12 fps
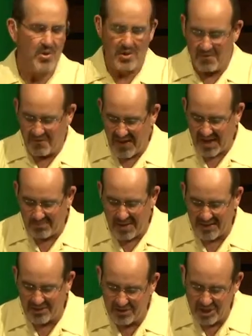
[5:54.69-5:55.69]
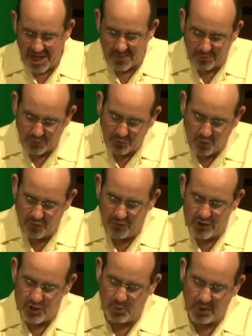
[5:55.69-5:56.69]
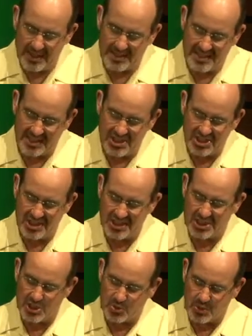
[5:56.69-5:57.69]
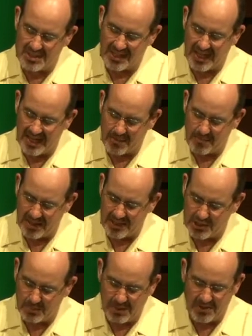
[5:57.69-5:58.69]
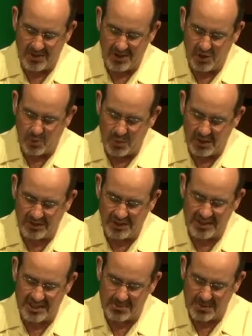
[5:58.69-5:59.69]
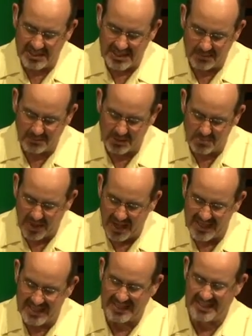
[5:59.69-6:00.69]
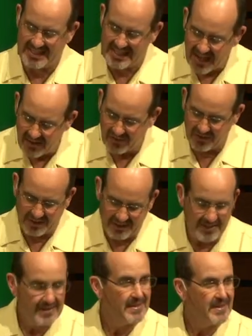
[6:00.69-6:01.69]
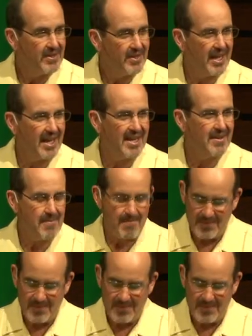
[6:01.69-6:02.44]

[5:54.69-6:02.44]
In fact, Matthew chapter 4, verse 1, it says, Jesus was led up by the Spirit into the wilderness to be tempted by the devil. Okay?